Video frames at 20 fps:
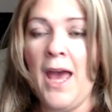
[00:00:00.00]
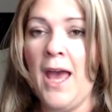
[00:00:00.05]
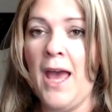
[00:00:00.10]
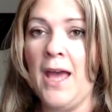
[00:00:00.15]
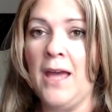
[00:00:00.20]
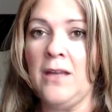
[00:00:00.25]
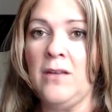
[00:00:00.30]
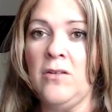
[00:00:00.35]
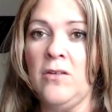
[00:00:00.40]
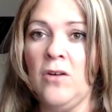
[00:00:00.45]

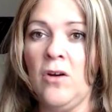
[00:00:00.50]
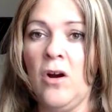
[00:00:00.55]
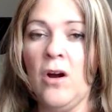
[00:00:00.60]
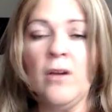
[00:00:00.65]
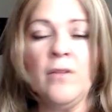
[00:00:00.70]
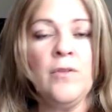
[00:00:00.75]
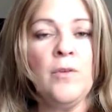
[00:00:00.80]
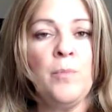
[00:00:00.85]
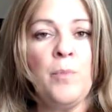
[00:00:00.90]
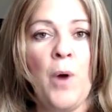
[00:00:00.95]
and
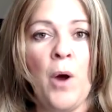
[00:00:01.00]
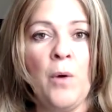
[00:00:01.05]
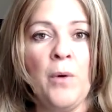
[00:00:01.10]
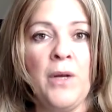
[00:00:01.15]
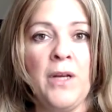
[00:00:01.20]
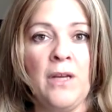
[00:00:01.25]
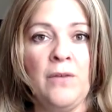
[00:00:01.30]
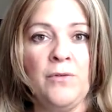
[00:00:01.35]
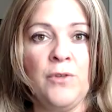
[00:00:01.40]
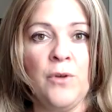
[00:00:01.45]
Art of the
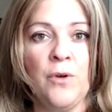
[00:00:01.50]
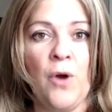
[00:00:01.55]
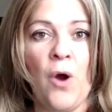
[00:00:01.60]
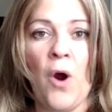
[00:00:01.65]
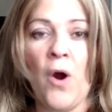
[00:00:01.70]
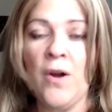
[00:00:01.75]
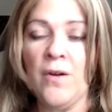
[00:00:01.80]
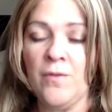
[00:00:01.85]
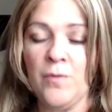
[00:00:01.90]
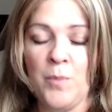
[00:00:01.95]
Poet, if you
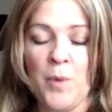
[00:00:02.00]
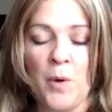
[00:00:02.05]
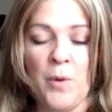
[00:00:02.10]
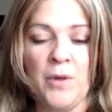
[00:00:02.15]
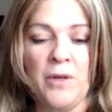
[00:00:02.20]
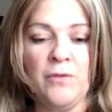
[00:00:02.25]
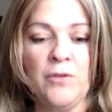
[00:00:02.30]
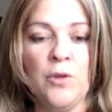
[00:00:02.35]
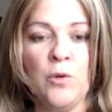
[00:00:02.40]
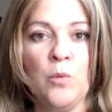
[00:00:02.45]
Heart of a
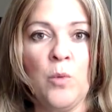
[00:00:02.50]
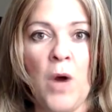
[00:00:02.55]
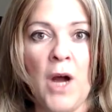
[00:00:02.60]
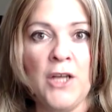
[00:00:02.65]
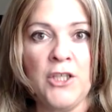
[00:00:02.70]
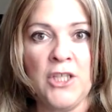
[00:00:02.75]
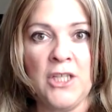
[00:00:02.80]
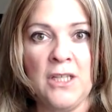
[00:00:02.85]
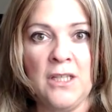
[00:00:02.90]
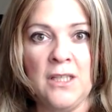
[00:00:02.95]
Poet, if you're
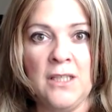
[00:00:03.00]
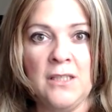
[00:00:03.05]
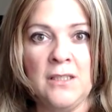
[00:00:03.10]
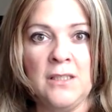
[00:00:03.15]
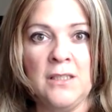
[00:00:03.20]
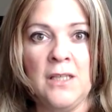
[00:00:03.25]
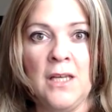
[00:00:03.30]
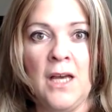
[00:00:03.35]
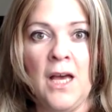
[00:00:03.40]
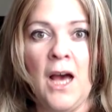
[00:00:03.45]
watching
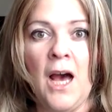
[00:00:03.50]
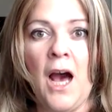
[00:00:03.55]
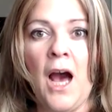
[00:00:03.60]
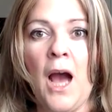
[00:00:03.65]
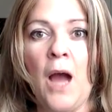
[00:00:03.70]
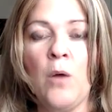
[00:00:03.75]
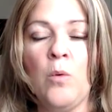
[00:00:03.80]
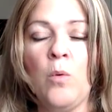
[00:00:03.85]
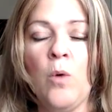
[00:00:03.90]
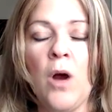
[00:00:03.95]
this,
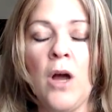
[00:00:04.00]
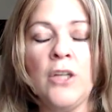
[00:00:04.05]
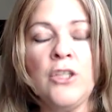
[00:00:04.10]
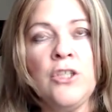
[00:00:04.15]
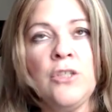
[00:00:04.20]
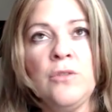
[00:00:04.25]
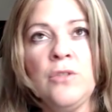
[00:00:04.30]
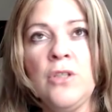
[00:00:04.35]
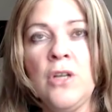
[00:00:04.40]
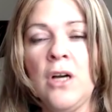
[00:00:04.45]
I
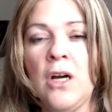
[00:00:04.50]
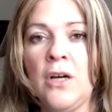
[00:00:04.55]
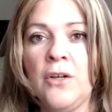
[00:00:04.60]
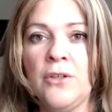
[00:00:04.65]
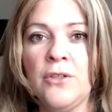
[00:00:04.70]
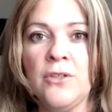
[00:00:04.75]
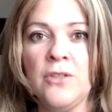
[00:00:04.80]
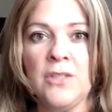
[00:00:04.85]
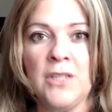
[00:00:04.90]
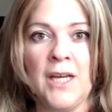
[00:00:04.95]
want you to
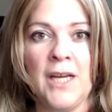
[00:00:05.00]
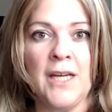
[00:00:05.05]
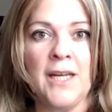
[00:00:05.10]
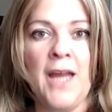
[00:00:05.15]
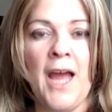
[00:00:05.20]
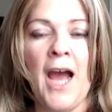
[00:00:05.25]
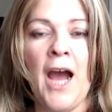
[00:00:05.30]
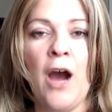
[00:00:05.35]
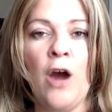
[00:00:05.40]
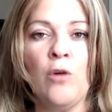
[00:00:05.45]

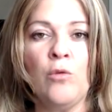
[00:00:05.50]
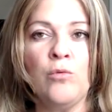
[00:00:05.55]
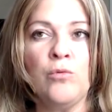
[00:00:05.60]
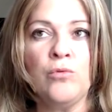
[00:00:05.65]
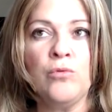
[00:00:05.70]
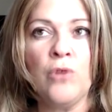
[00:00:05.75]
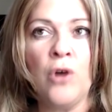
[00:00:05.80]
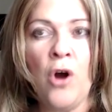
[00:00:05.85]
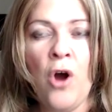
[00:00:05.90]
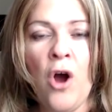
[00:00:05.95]
understand how
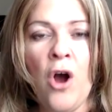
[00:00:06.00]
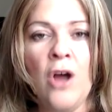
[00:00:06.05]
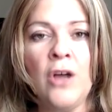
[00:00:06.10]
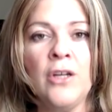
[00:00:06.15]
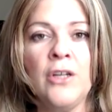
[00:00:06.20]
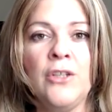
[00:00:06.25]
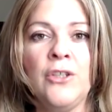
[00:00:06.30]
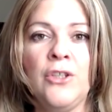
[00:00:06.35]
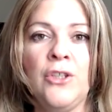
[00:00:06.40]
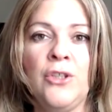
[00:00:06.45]

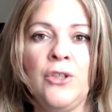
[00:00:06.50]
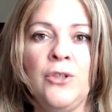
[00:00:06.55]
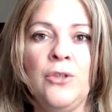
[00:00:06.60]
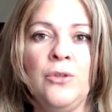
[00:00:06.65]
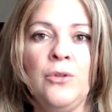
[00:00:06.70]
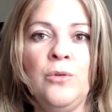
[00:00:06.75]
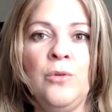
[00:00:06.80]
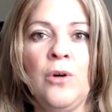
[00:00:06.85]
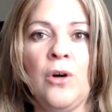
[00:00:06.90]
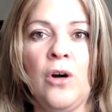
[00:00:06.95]
wrong
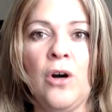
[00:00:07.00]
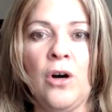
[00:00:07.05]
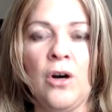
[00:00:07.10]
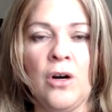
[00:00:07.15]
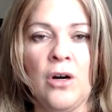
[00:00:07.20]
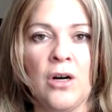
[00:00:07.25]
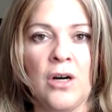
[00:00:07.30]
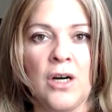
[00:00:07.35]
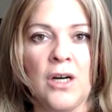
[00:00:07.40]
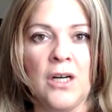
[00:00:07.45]
you
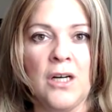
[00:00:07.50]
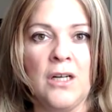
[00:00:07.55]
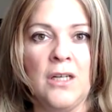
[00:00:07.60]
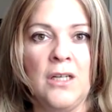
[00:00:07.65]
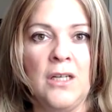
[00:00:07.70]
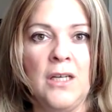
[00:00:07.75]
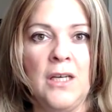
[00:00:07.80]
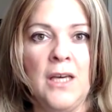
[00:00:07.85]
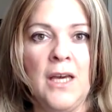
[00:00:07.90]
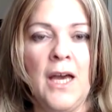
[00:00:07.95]
are,
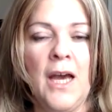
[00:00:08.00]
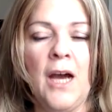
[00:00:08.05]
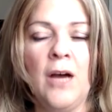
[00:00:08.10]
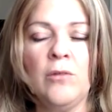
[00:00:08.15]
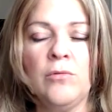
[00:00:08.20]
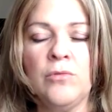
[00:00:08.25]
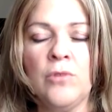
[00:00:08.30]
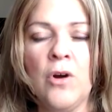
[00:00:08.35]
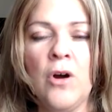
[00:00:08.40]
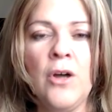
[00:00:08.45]

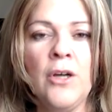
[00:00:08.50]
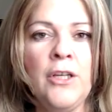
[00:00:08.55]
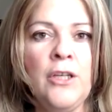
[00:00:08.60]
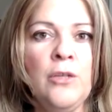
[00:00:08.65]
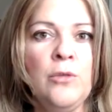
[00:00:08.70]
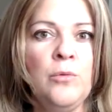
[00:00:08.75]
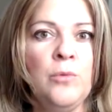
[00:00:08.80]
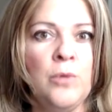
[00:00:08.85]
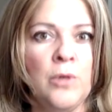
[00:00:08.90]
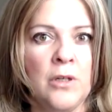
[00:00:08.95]
how wrong
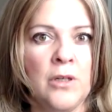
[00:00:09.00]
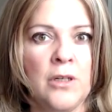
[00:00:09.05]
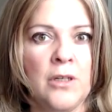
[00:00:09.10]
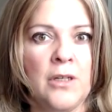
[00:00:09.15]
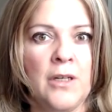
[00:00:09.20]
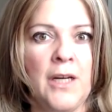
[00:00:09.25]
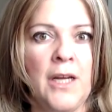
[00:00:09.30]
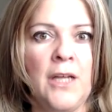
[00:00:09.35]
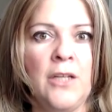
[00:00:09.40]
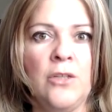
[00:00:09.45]
you
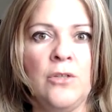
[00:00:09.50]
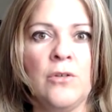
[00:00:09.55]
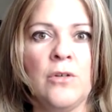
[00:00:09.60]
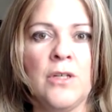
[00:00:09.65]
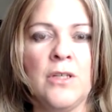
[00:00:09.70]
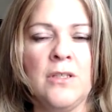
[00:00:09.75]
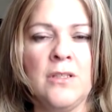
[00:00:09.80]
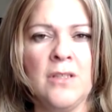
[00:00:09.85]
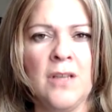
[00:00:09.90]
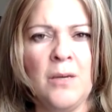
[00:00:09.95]
were in
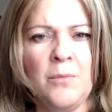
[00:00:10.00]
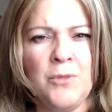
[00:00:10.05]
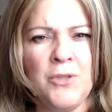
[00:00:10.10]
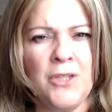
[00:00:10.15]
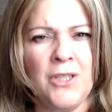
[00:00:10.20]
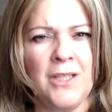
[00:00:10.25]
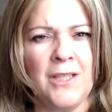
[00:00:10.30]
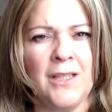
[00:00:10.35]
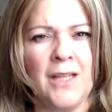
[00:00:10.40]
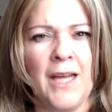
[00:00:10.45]
your
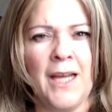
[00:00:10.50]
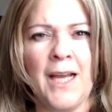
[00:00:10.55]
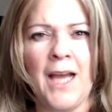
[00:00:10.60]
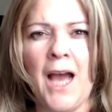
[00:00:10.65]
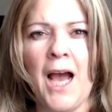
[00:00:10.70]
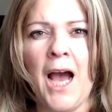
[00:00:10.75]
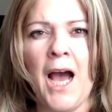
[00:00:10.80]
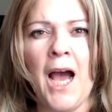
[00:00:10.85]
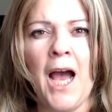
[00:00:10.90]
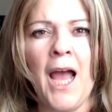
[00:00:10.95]
assumption.
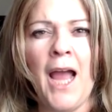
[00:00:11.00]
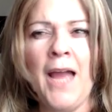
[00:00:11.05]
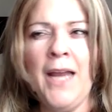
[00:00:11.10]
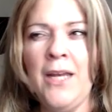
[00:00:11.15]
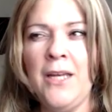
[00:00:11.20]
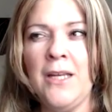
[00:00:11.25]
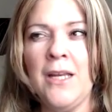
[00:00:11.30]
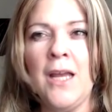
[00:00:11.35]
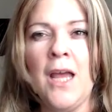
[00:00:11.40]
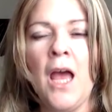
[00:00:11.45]
Like
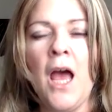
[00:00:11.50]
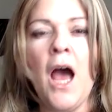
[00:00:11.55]
I,